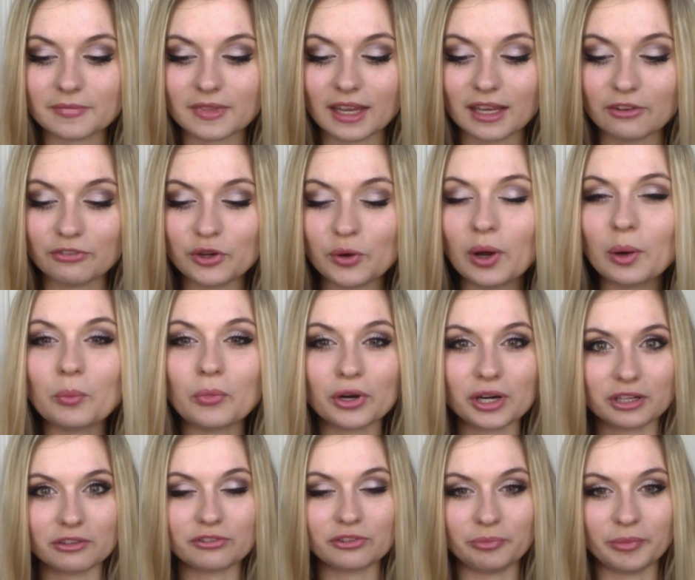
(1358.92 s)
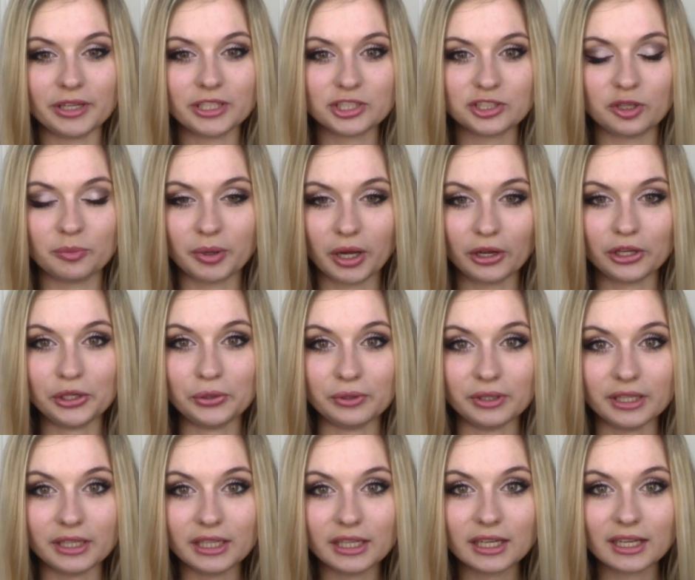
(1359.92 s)
If you want more information about
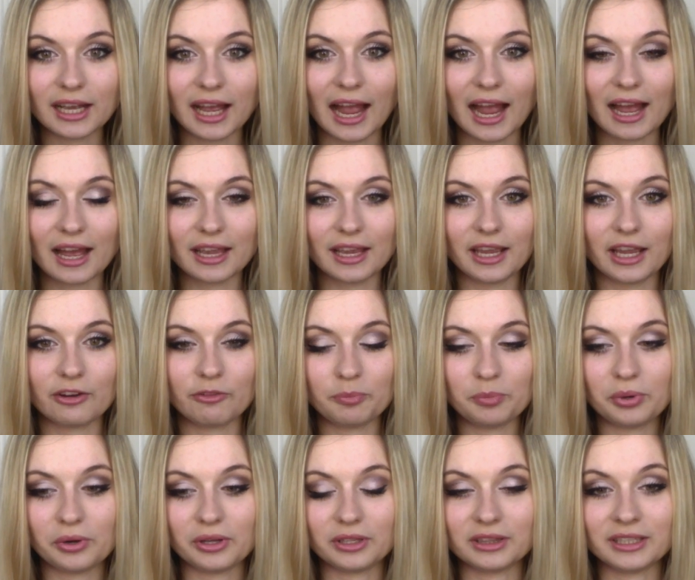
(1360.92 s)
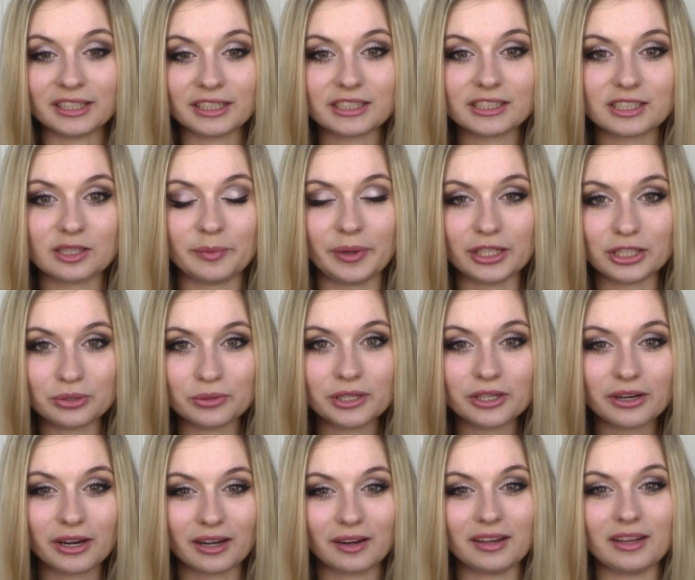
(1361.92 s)
Younique, I have put links to my Twitter
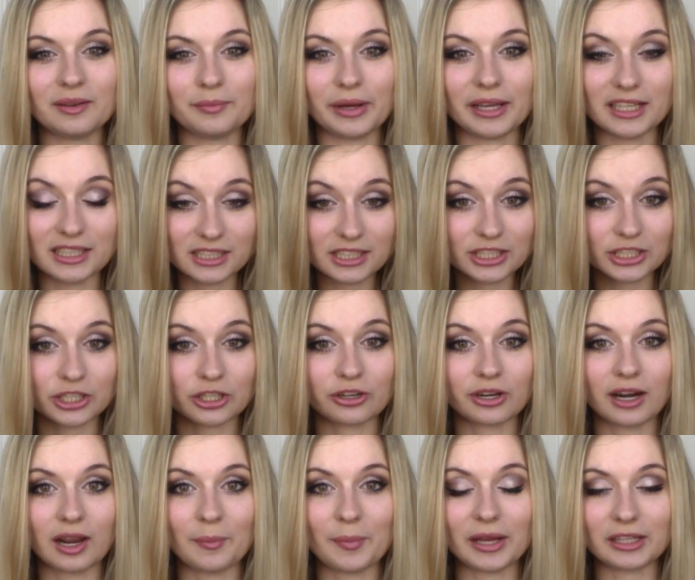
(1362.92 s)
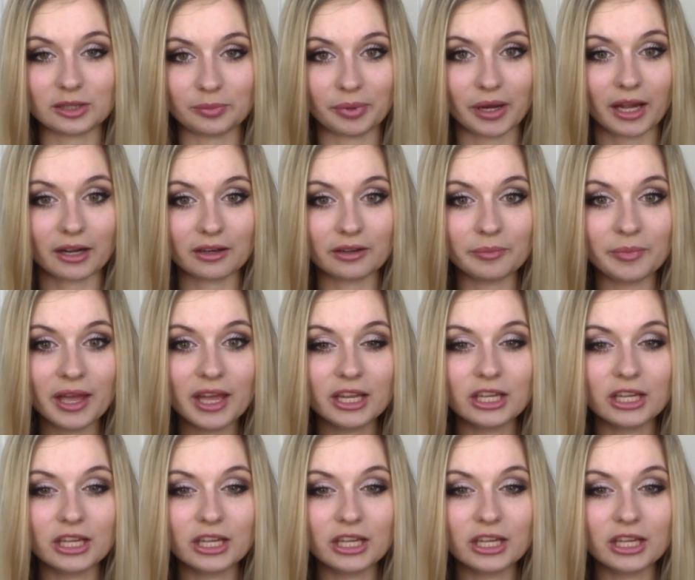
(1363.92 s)
and my Instagram at the bottom,